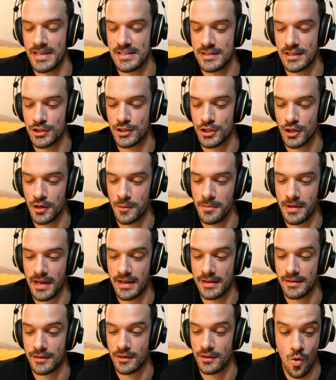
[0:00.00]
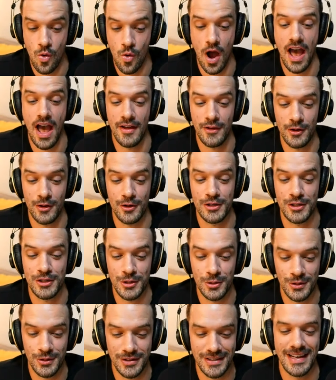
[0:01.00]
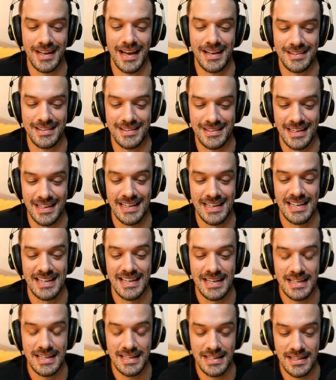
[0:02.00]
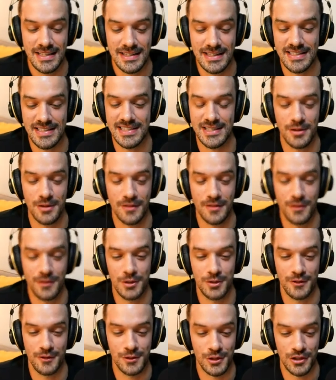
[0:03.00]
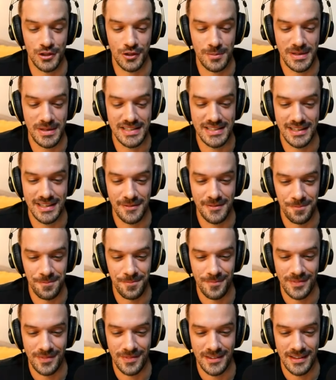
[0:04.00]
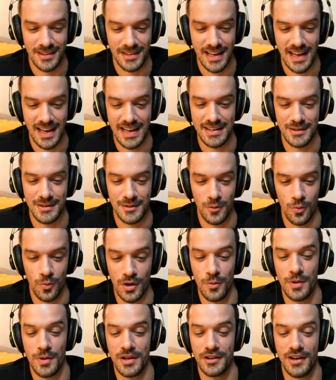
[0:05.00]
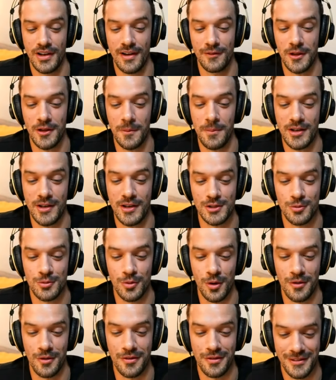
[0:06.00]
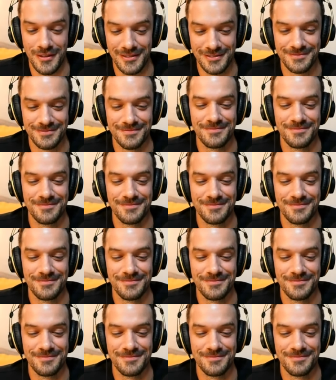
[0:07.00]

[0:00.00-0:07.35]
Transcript: an amazing job and who understood that this is the future of social media and where we're going to so have too. the biggest growth. So